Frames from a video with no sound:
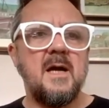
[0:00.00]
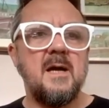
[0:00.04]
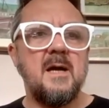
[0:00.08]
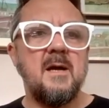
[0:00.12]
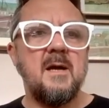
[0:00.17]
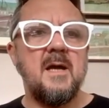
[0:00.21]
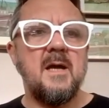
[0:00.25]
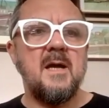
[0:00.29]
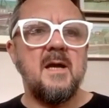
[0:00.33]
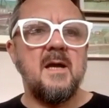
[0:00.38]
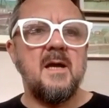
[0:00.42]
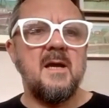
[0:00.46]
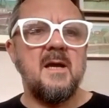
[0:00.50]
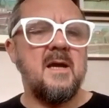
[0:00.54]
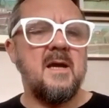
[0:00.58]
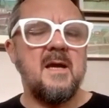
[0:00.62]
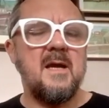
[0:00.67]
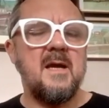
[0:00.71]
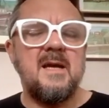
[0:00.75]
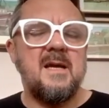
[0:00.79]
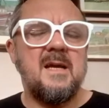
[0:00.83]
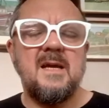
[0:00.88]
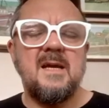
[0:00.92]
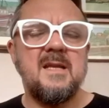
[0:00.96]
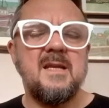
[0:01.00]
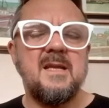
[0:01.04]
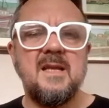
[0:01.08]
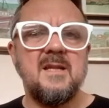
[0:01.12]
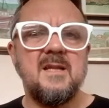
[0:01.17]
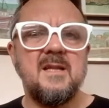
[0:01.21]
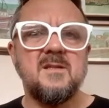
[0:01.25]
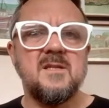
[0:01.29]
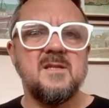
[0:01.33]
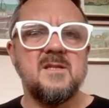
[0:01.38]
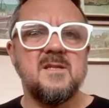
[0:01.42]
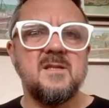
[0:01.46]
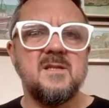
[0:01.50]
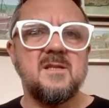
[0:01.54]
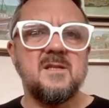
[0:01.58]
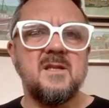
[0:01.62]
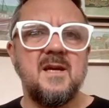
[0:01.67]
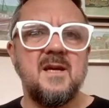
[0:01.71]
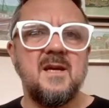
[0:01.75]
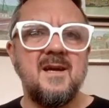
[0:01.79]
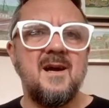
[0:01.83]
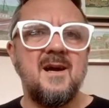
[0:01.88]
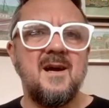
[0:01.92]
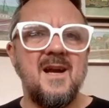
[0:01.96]
I think just
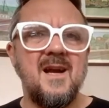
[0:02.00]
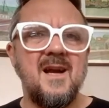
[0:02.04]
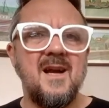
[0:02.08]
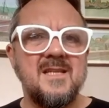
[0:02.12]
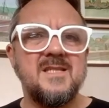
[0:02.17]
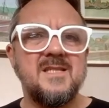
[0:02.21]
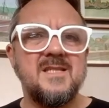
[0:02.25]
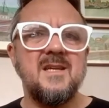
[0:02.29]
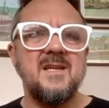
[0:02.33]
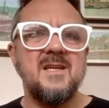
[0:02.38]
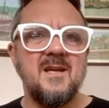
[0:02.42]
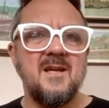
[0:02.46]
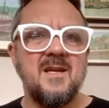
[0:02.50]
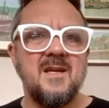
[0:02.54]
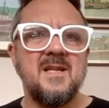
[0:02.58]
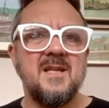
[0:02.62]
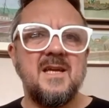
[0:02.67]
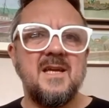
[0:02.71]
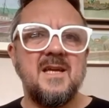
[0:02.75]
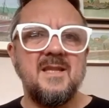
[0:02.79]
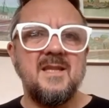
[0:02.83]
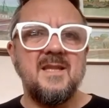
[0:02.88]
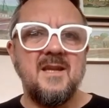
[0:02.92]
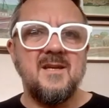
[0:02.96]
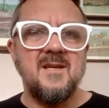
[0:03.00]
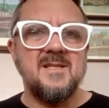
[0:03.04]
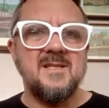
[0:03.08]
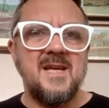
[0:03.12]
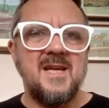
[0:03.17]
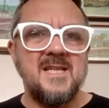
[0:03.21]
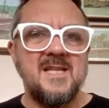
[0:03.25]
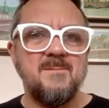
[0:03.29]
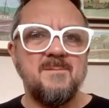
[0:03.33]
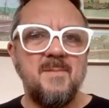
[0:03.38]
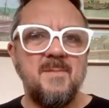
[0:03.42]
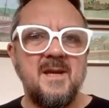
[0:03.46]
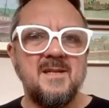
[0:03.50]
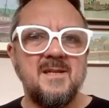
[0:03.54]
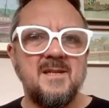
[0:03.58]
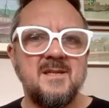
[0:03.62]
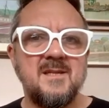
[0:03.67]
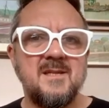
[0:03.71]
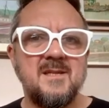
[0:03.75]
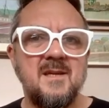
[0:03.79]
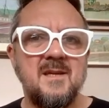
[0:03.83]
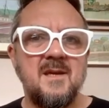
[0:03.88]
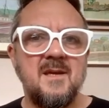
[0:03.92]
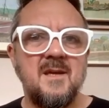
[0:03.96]
that hygiene and cleanliness aspect
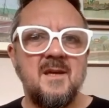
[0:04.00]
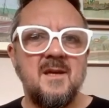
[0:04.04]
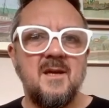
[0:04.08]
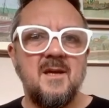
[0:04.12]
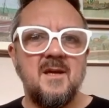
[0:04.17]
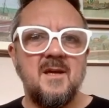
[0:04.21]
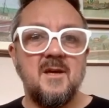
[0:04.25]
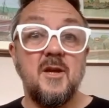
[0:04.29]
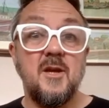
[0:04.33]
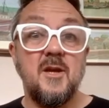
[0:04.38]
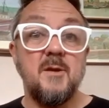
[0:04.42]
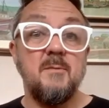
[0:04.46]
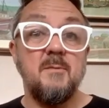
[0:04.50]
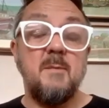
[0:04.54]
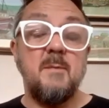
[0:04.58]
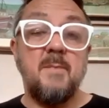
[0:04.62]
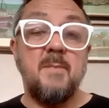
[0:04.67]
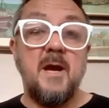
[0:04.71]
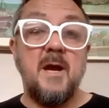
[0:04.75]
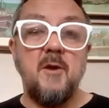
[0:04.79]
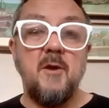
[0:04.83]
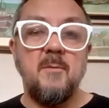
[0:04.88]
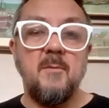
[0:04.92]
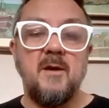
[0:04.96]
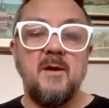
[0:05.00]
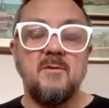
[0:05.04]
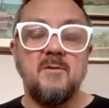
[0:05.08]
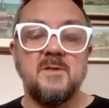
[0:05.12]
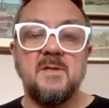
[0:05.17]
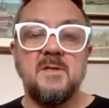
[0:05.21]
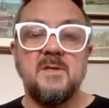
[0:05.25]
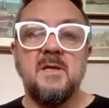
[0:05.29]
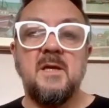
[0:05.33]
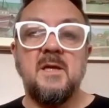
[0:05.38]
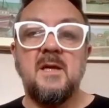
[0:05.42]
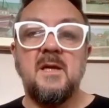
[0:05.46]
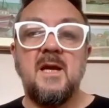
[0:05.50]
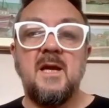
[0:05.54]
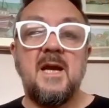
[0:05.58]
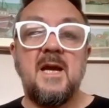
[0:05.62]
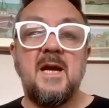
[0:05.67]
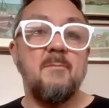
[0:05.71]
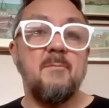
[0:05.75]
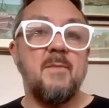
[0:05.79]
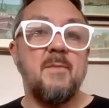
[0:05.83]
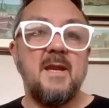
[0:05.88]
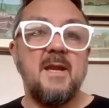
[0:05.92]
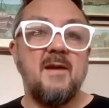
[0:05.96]
are going to be paramount.
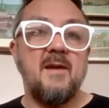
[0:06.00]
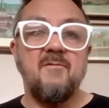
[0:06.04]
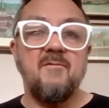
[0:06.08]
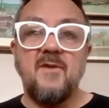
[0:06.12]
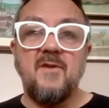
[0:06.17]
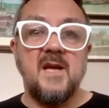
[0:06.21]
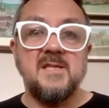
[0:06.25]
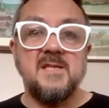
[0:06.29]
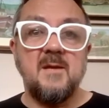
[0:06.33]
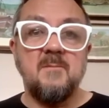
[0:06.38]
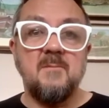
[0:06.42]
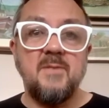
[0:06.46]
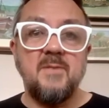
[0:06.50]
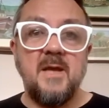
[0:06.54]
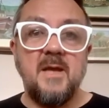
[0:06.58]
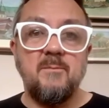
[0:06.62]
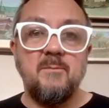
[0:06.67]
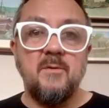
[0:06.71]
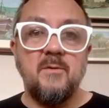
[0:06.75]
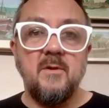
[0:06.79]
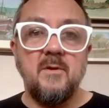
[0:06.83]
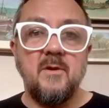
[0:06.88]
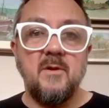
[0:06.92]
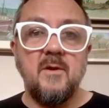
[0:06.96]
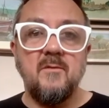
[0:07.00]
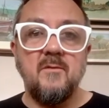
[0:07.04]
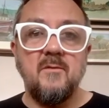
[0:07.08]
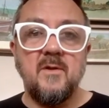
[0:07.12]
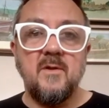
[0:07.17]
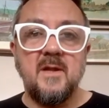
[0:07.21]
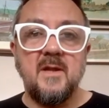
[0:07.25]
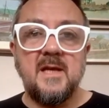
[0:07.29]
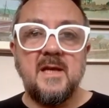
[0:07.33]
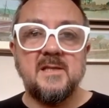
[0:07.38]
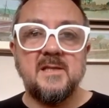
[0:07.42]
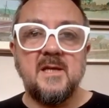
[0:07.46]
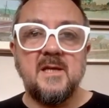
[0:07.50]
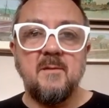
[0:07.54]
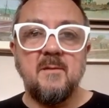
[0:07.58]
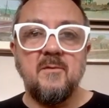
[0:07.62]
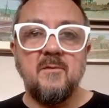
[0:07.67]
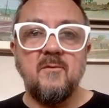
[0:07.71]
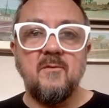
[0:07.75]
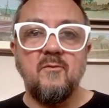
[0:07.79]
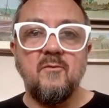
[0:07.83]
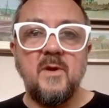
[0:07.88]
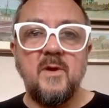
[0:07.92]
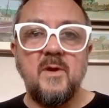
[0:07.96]
I've been advising people over the last couple
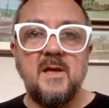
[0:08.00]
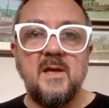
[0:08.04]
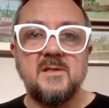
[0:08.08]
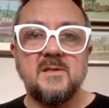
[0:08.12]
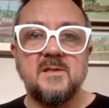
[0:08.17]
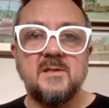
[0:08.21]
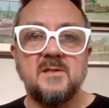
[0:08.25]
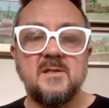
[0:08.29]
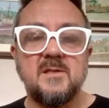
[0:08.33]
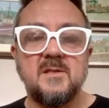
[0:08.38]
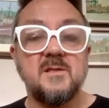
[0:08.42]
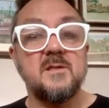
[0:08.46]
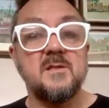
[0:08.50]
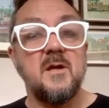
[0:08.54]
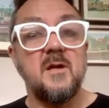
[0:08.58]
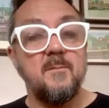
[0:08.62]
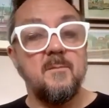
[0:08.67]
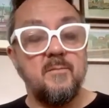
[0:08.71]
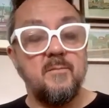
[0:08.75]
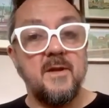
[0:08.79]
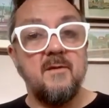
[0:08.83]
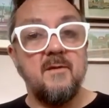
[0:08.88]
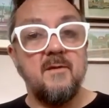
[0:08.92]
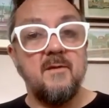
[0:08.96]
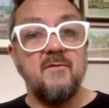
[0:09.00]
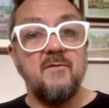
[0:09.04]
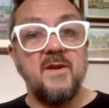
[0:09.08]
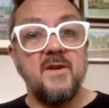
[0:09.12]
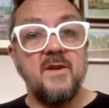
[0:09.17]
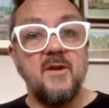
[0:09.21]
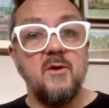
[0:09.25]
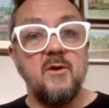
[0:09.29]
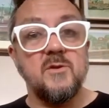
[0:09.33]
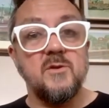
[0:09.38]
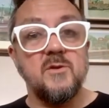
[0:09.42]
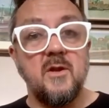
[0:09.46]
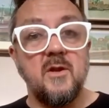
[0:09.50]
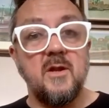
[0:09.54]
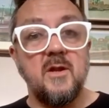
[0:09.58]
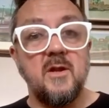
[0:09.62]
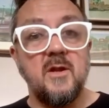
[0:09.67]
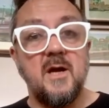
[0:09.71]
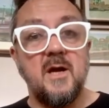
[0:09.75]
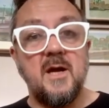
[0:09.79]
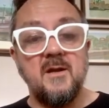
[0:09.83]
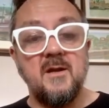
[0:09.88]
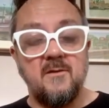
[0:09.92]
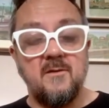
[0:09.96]
of weeks to start putting videos
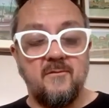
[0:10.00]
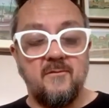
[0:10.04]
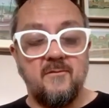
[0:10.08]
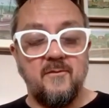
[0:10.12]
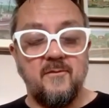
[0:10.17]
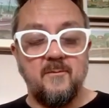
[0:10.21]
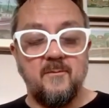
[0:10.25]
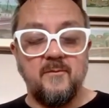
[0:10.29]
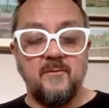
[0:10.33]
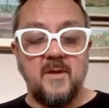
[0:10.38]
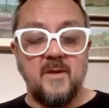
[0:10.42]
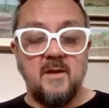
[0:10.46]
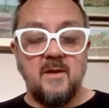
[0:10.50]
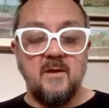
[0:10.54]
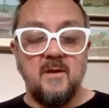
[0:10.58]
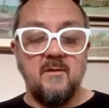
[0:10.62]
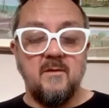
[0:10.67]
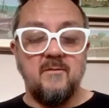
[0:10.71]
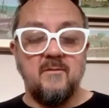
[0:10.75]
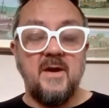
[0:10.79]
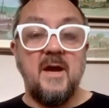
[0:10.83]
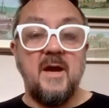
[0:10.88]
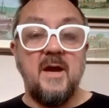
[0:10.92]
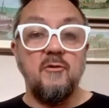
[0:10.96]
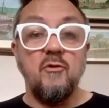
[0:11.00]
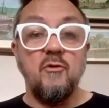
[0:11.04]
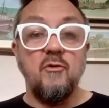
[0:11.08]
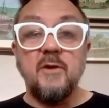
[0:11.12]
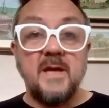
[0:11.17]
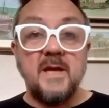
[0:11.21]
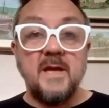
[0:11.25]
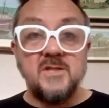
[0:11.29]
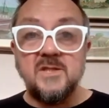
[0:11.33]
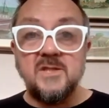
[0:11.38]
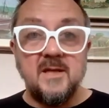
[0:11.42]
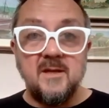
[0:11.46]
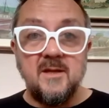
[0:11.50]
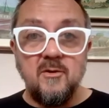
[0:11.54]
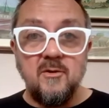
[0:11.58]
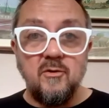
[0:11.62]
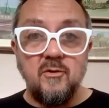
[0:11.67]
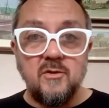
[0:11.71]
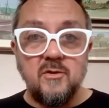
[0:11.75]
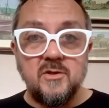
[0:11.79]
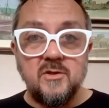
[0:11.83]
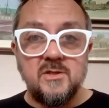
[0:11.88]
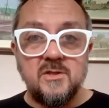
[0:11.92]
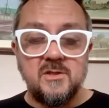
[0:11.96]
online of how your kitchen
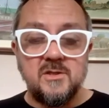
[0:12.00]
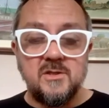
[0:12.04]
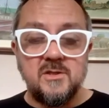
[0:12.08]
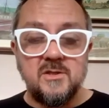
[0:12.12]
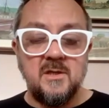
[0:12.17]
looks,